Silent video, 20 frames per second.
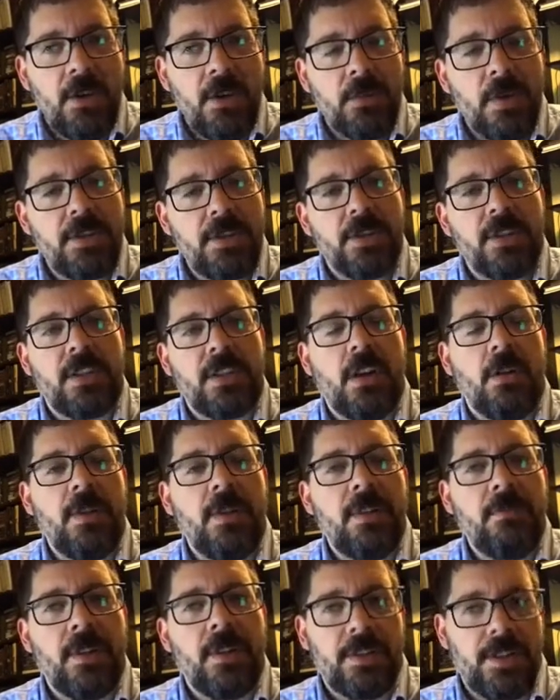
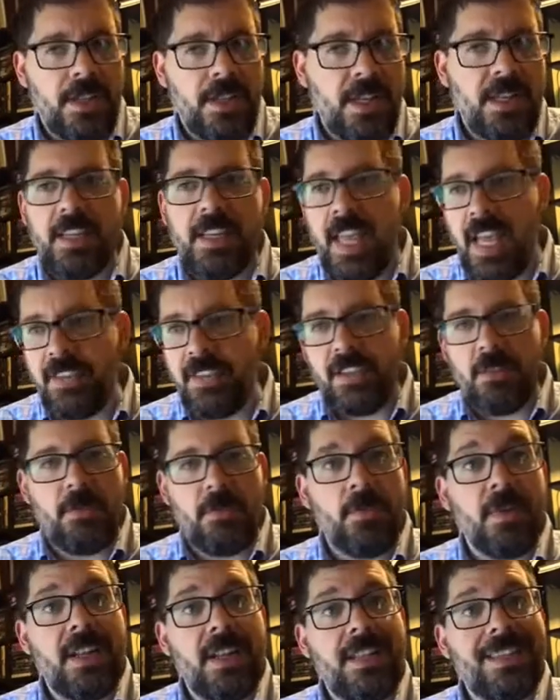which indicates that
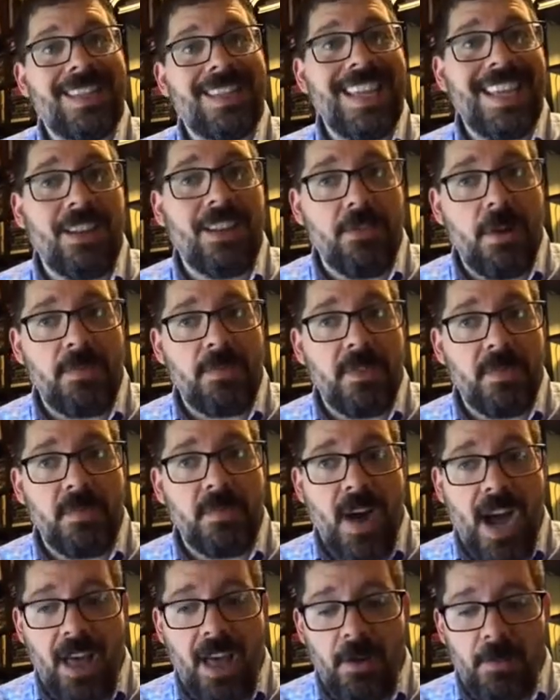we want to decrypt the
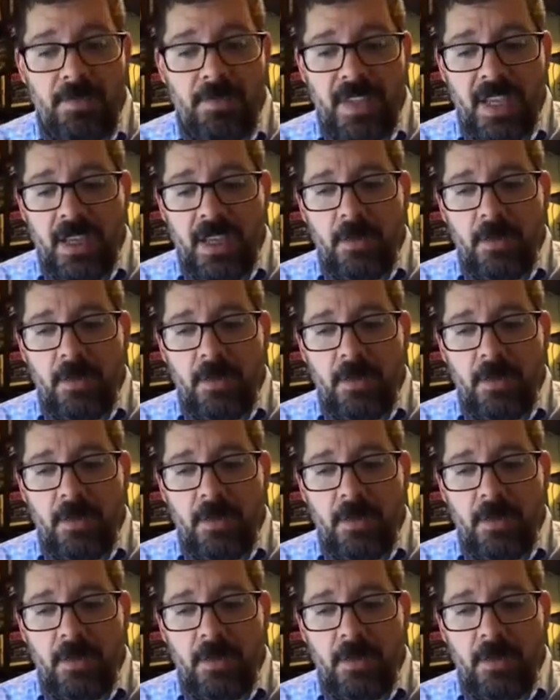file.